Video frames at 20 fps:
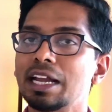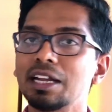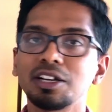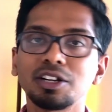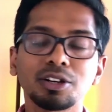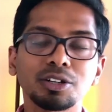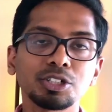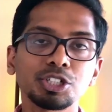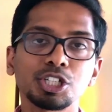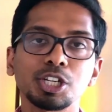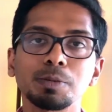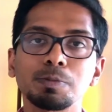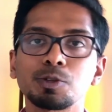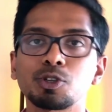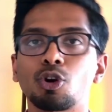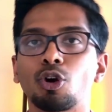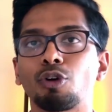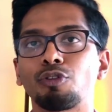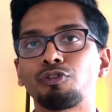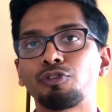
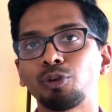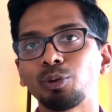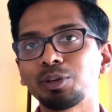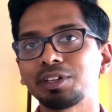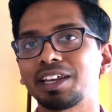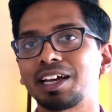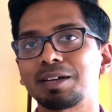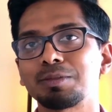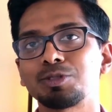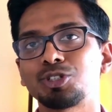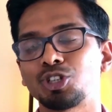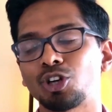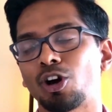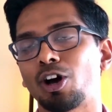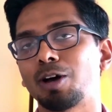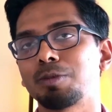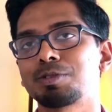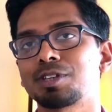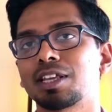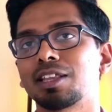internships or full-time
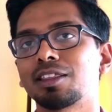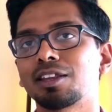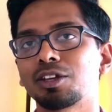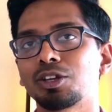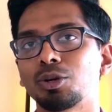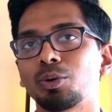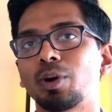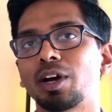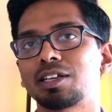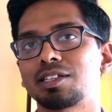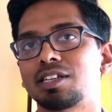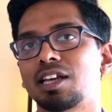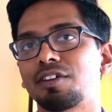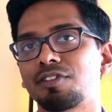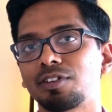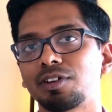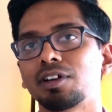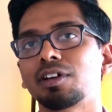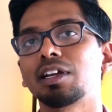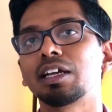jobs in the U S
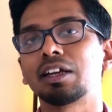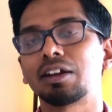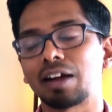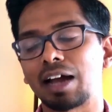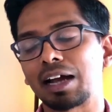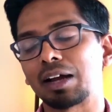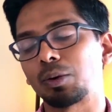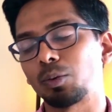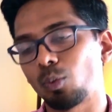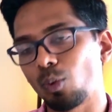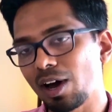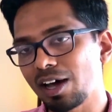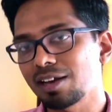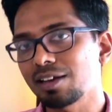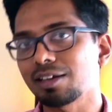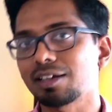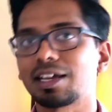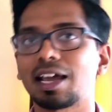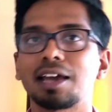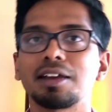definitely rank
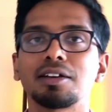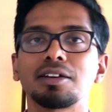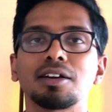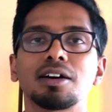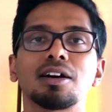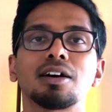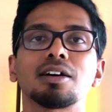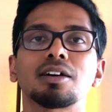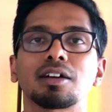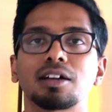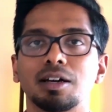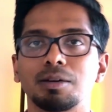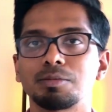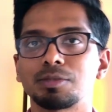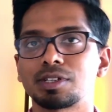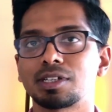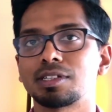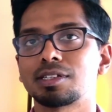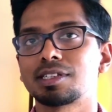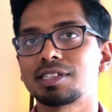one, Canada
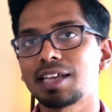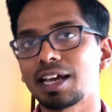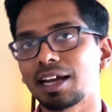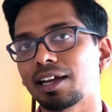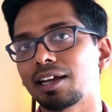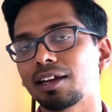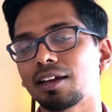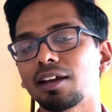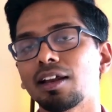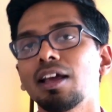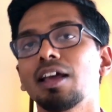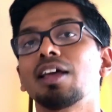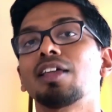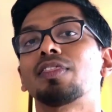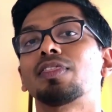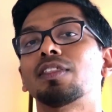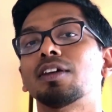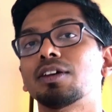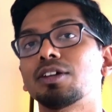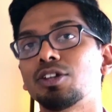comes in second,
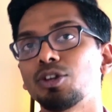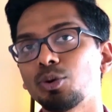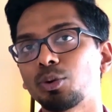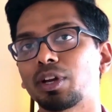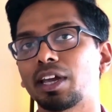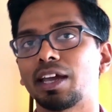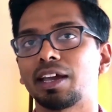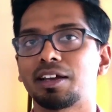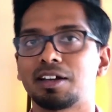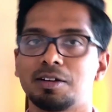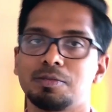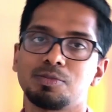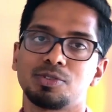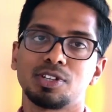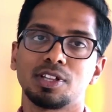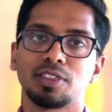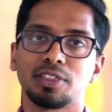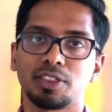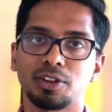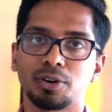the U K comes
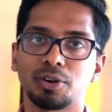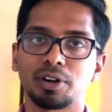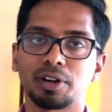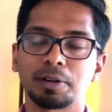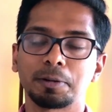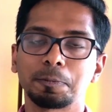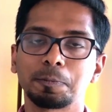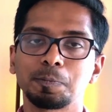in third.